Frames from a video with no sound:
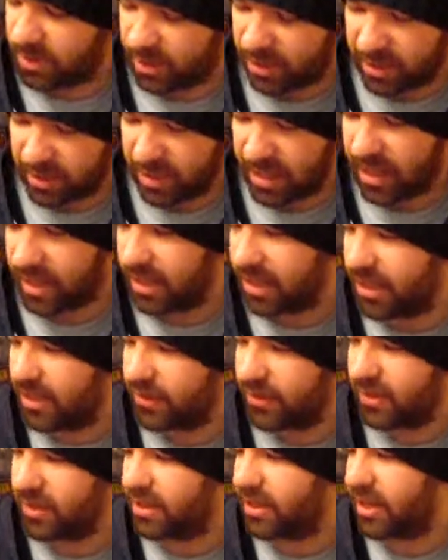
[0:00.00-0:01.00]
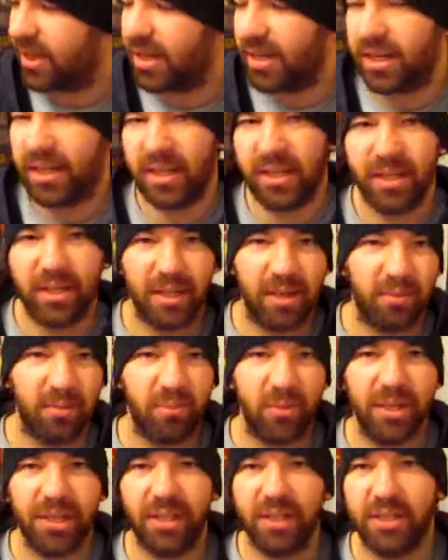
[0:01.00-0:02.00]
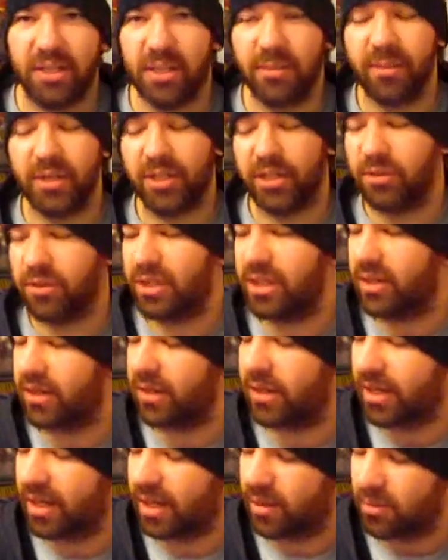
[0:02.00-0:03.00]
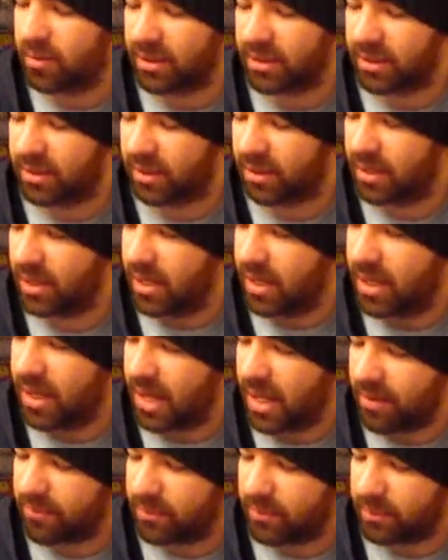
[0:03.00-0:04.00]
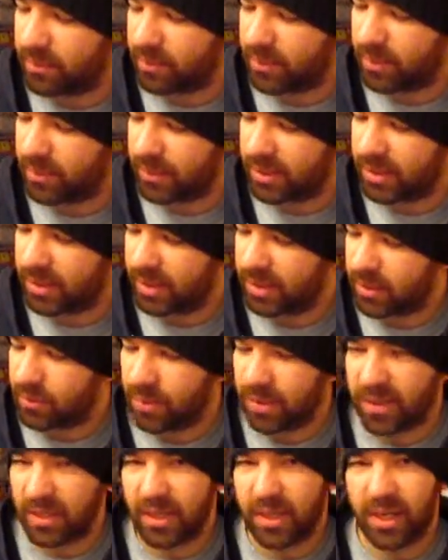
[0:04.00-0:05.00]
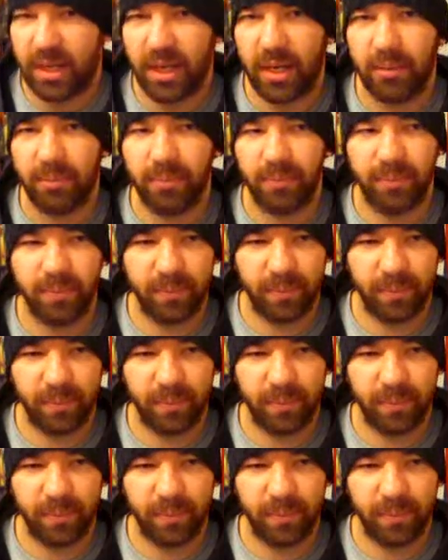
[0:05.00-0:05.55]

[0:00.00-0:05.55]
starting to get interested in it, and I'm reading some issues here and there, but uh, haven't been reading this one. Um,